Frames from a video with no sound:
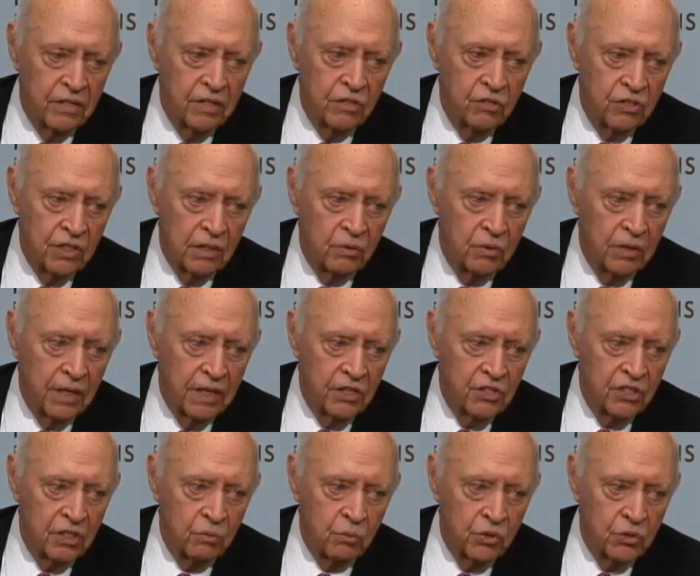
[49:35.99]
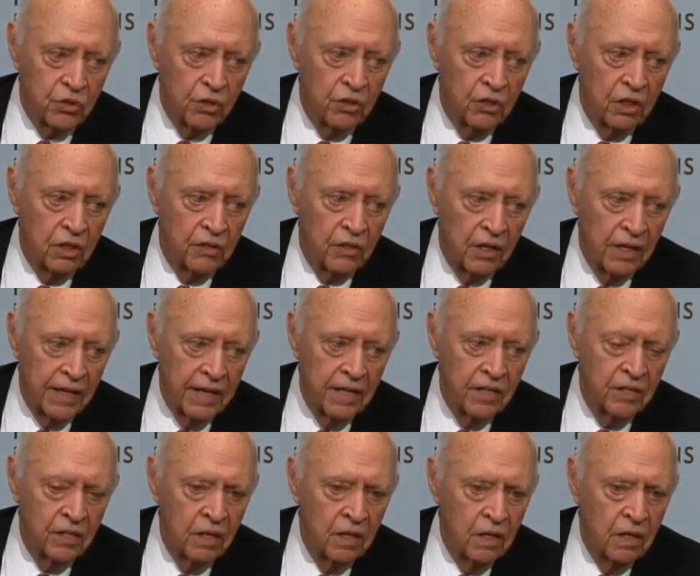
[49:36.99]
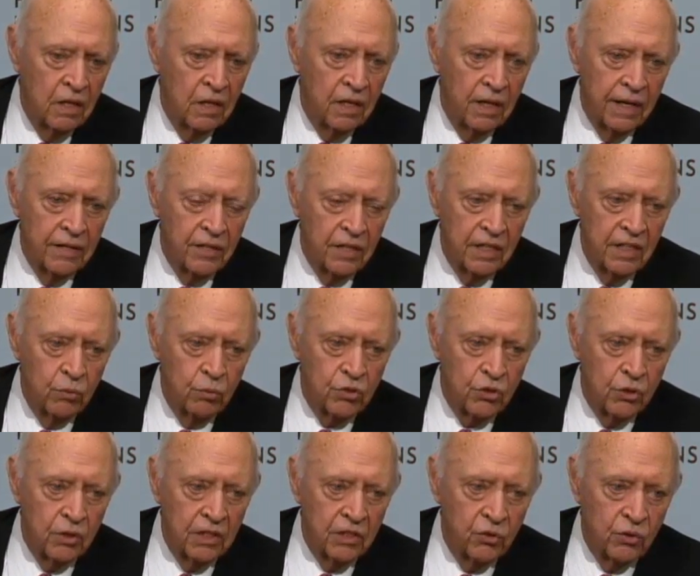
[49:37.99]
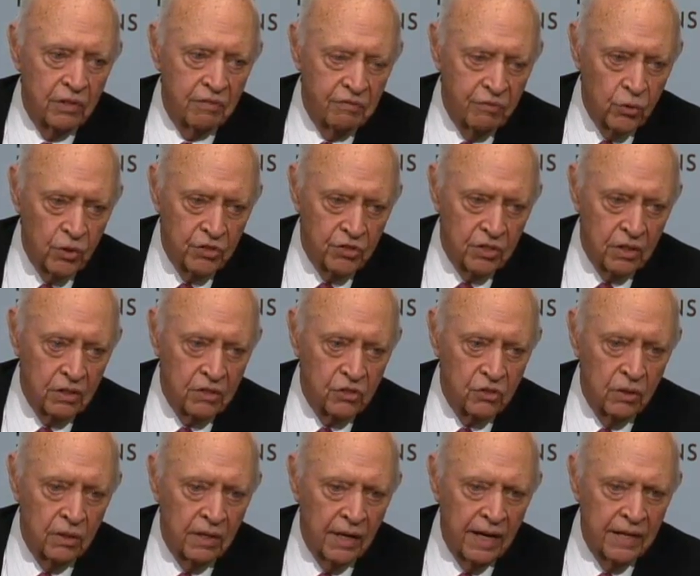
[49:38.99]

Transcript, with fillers: that desegregation was the law of the land and that he was going to enforce it.